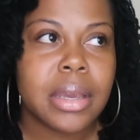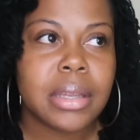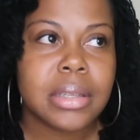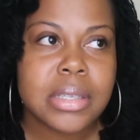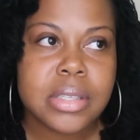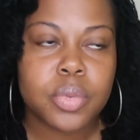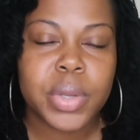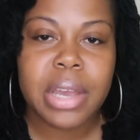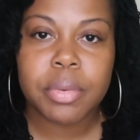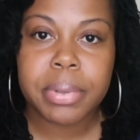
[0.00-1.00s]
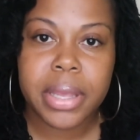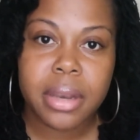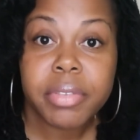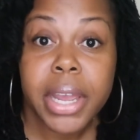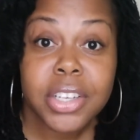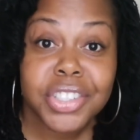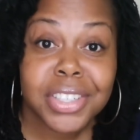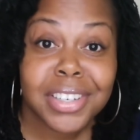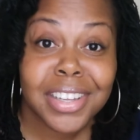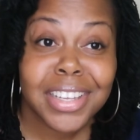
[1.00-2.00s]
at least we have a plan of
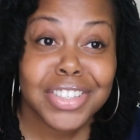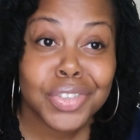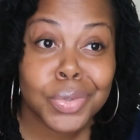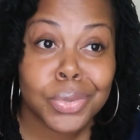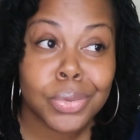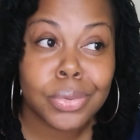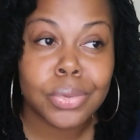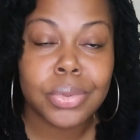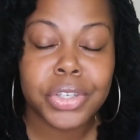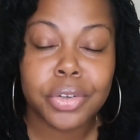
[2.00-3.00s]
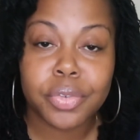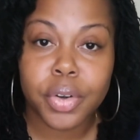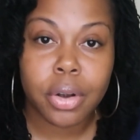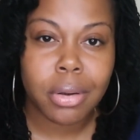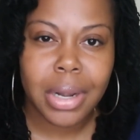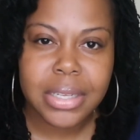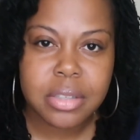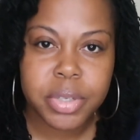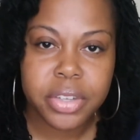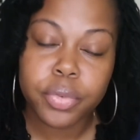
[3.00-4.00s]
action to, you know, for her not
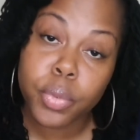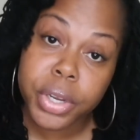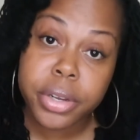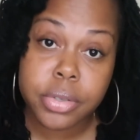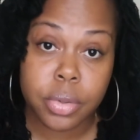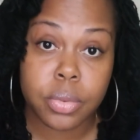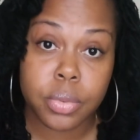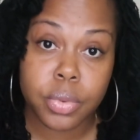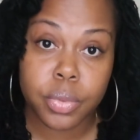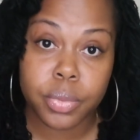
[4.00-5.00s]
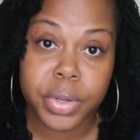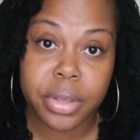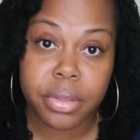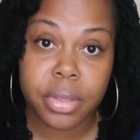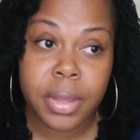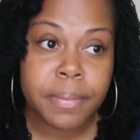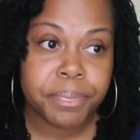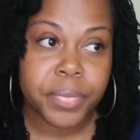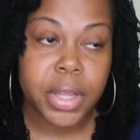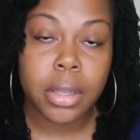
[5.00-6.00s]
to be 40 years old with
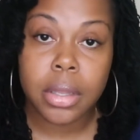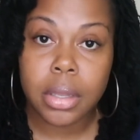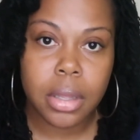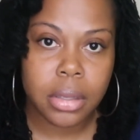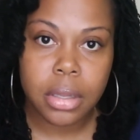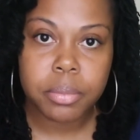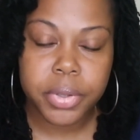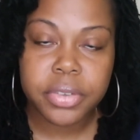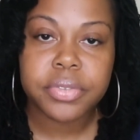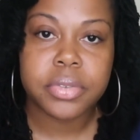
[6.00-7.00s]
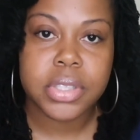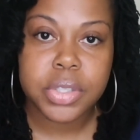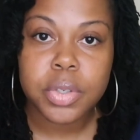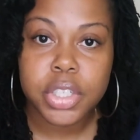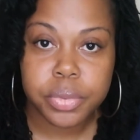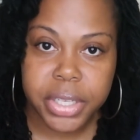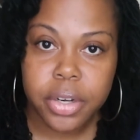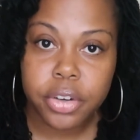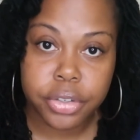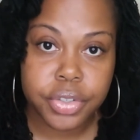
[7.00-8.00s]
a lump of student loan
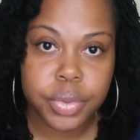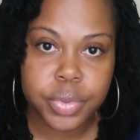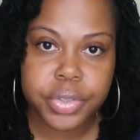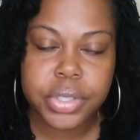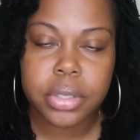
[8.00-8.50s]
debt on her shoulders.